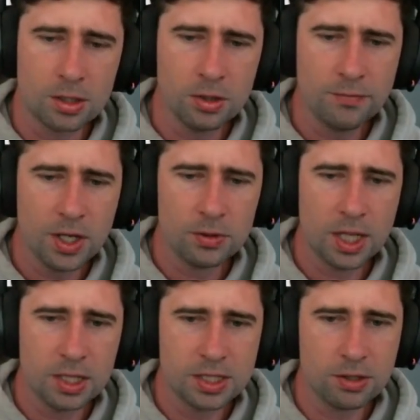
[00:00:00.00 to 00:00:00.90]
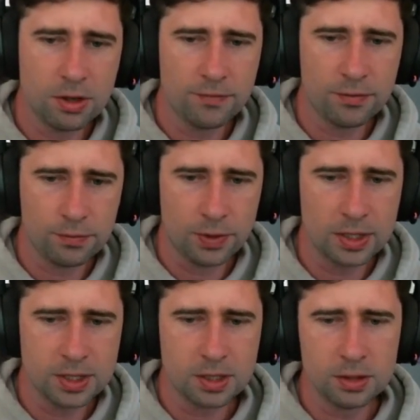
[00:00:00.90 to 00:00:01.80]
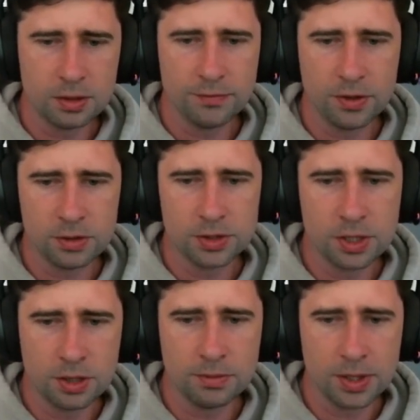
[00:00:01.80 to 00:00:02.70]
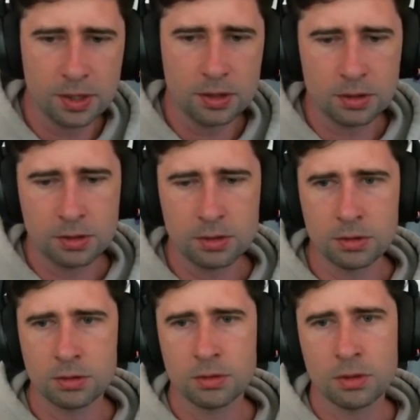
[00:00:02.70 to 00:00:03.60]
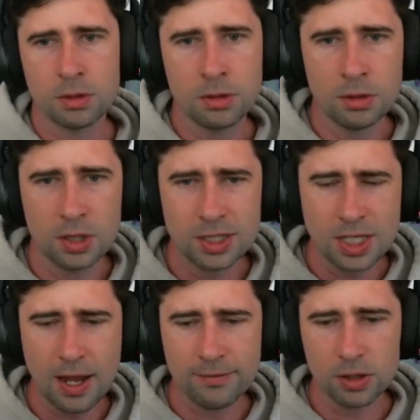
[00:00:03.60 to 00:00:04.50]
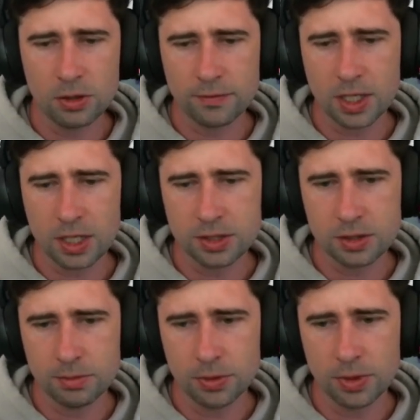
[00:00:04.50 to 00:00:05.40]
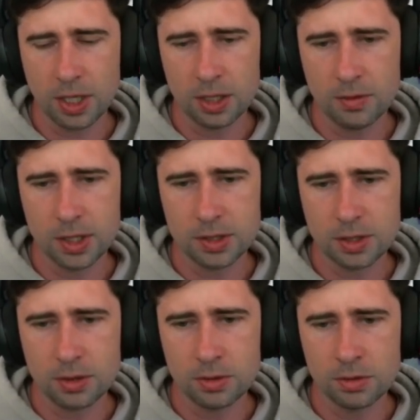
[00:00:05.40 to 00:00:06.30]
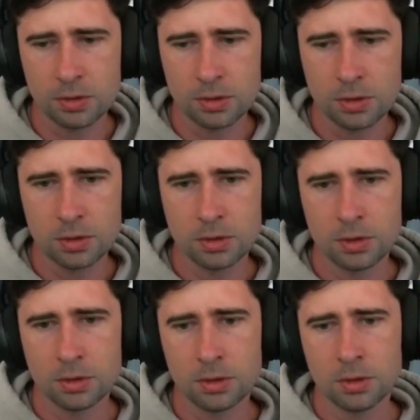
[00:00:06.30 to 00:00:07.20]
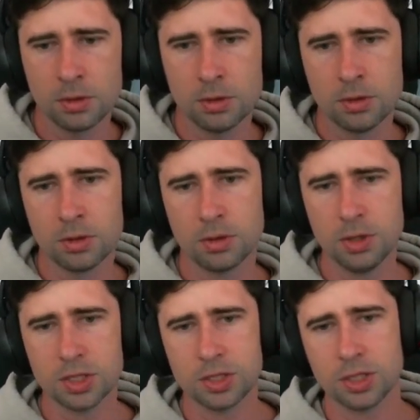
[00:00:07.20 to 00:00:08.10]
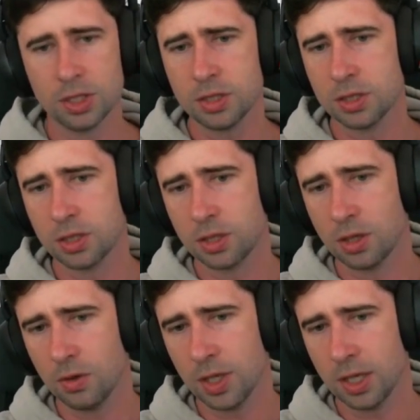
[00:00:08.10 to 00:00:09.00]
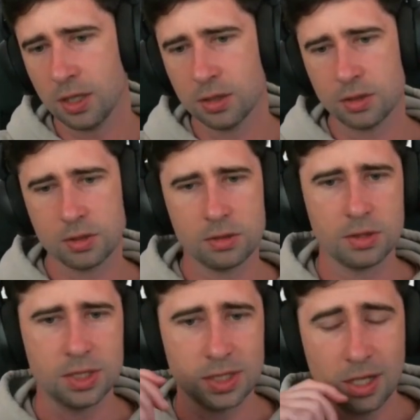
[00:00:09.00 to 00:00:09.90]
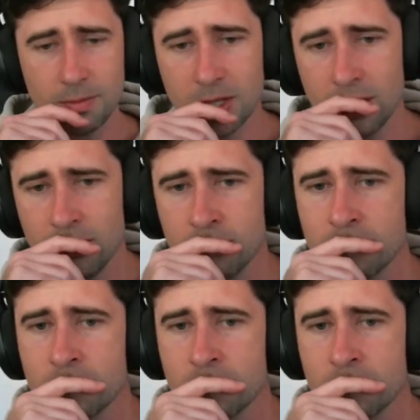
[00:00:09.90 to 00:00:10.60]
Could have held 0 for Red Skull on the final turn, but he doesn't have a lot of cards on the board anyway, so you just go ahead and skip here.